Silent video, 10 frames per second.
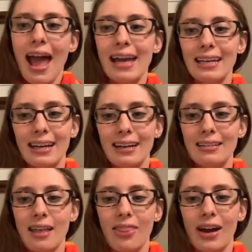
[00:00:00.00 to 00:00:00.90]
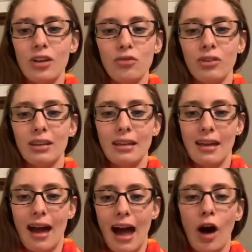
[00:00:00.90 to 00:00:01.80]
and that can
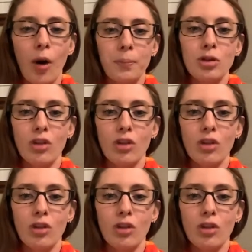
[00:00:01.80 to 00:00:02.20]
really help you